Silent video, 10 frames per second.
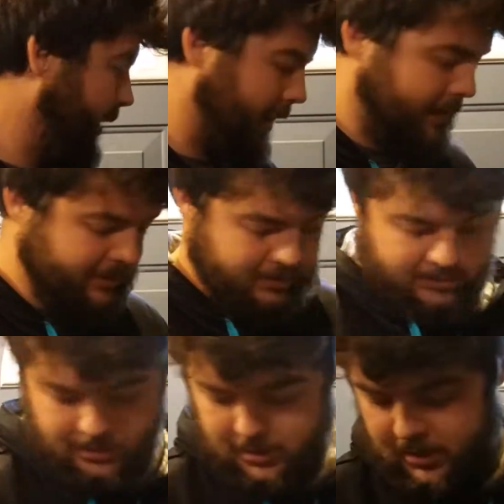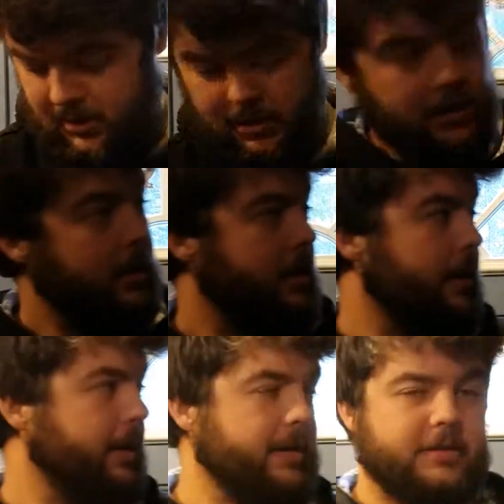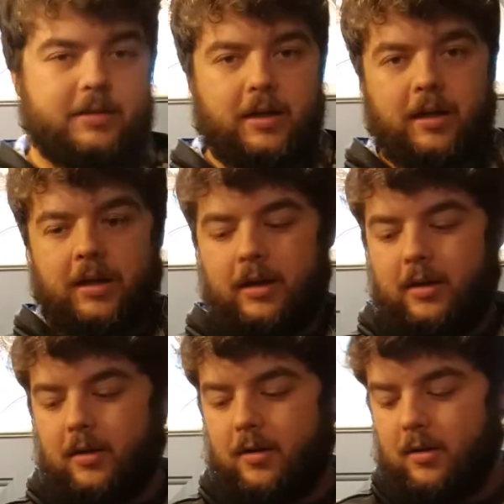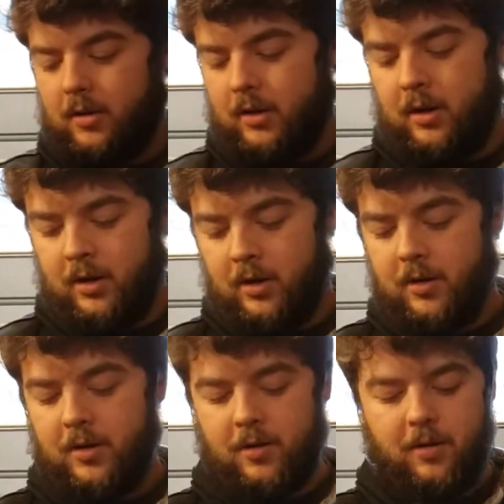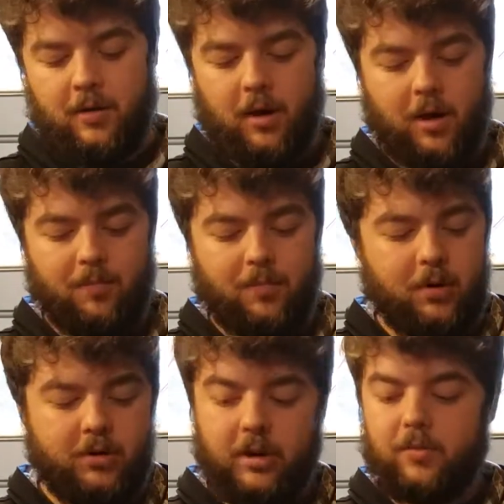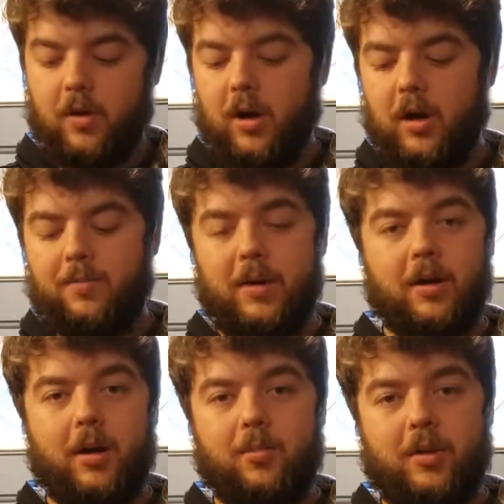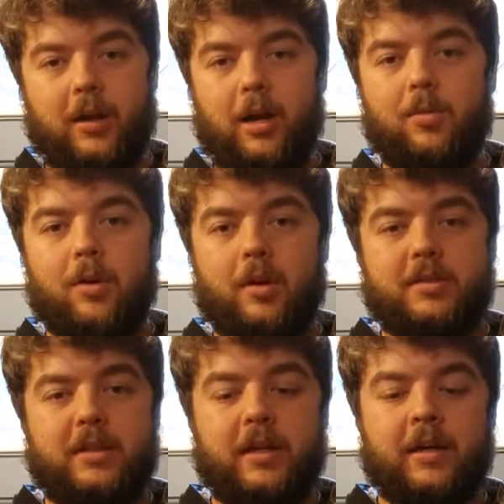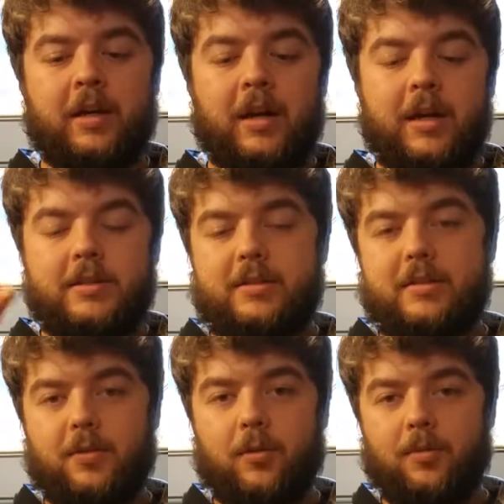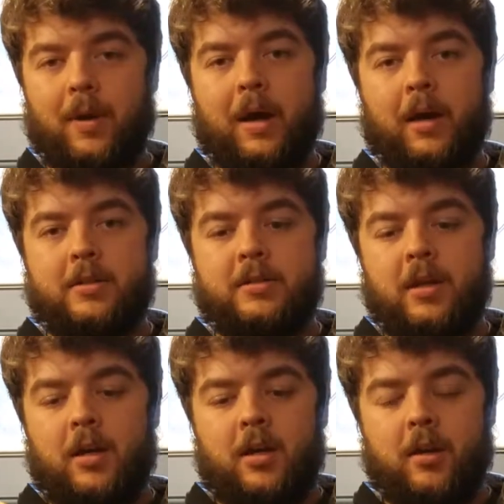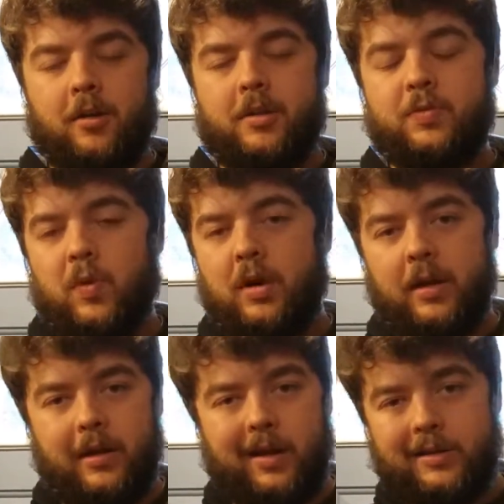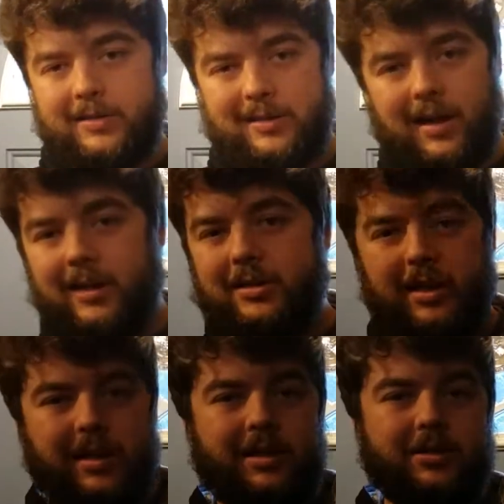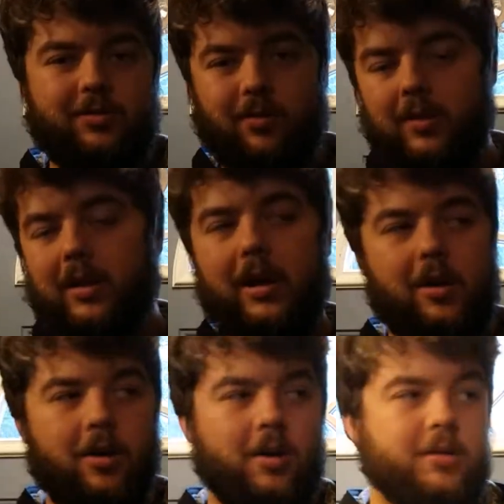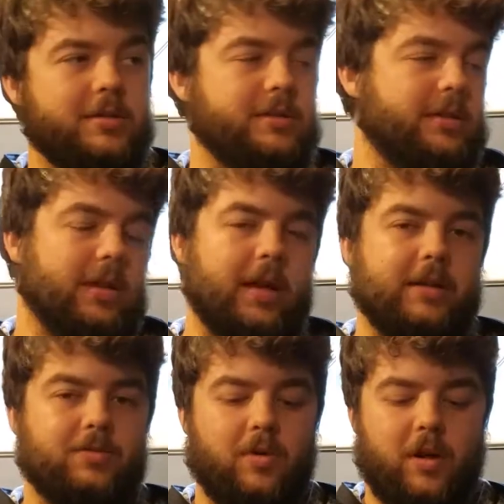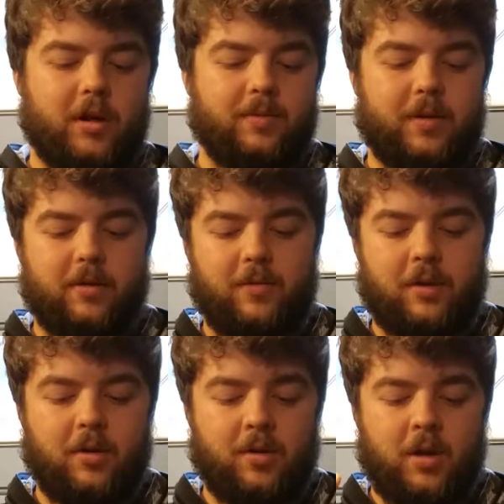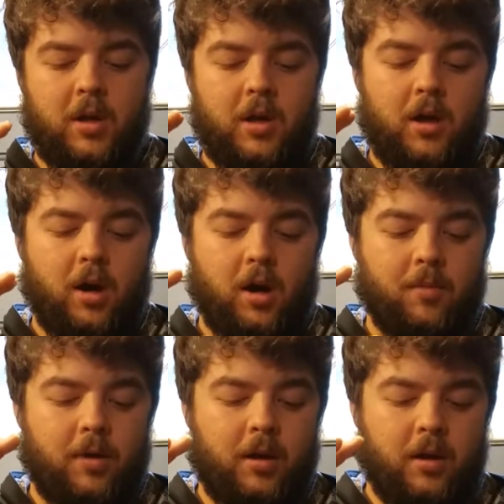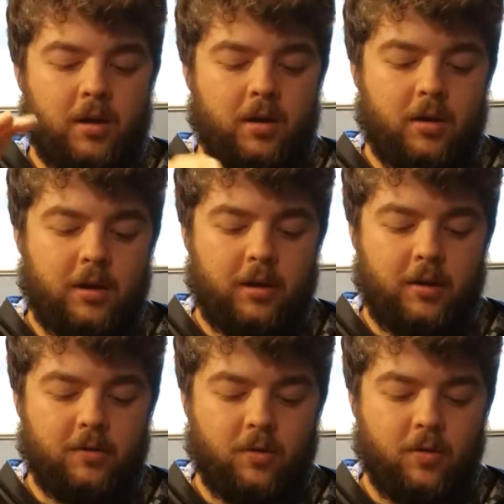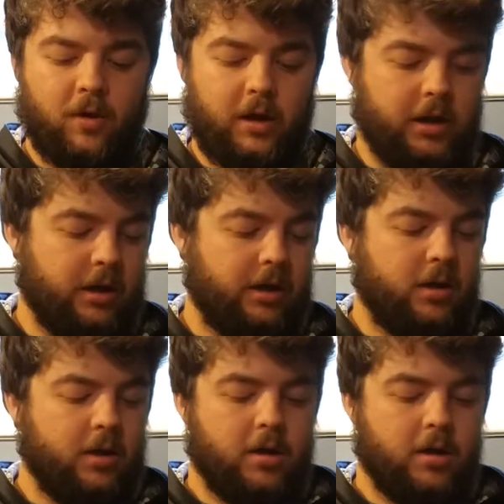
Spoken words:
caster, is a Berkley rod paired up with an Abu Garcia Silver Max. Now this one, it has not changed really at all since the last rod update video, and it is on a,